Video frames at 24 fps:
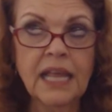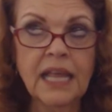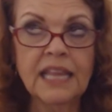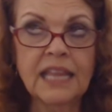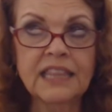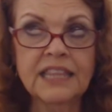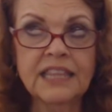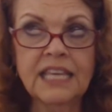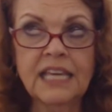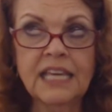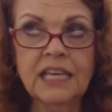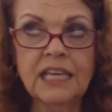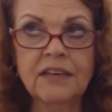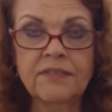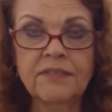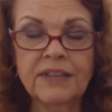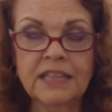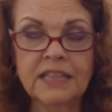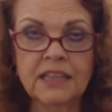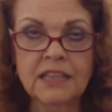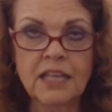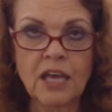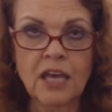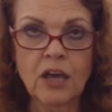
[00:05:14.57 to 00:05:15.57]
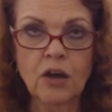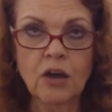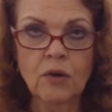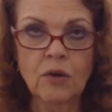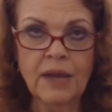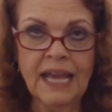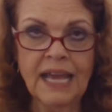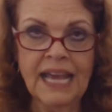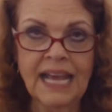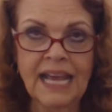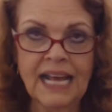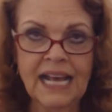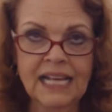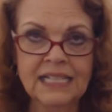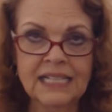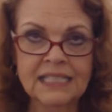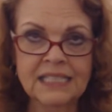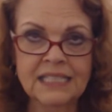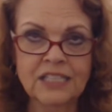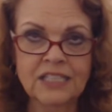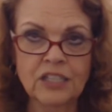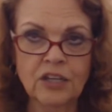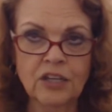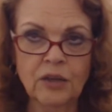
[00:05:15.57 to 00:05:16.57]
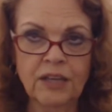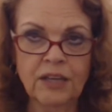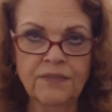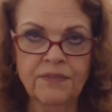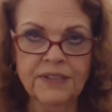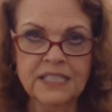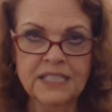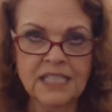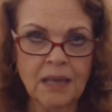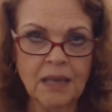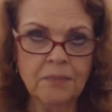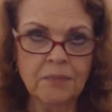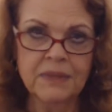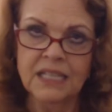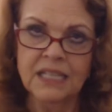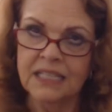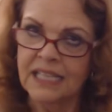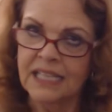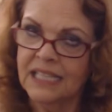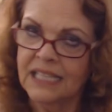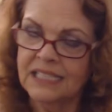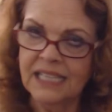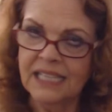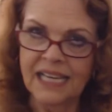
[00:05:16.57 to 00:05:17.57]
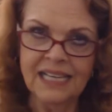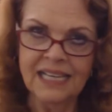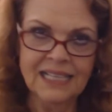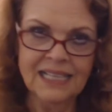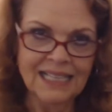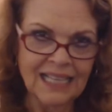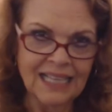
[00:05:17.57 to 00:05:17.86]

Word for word: Think of it though as, you know, if it's something that's like,